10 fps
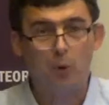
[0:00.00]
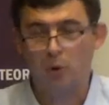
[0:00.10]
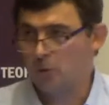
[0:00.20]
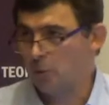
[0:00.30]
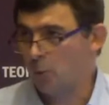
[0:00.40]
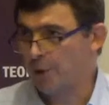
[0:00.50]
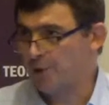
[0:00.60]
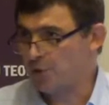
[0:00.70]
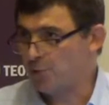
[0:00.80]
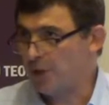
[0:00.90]
the
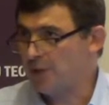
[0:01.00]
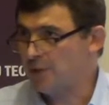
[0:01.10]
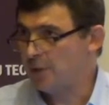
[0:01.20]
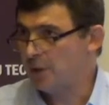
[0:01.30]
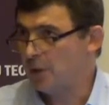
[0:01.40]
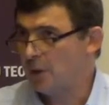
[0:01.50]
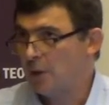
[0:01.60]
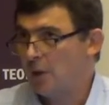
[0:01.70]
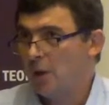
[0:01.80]
people were in the street,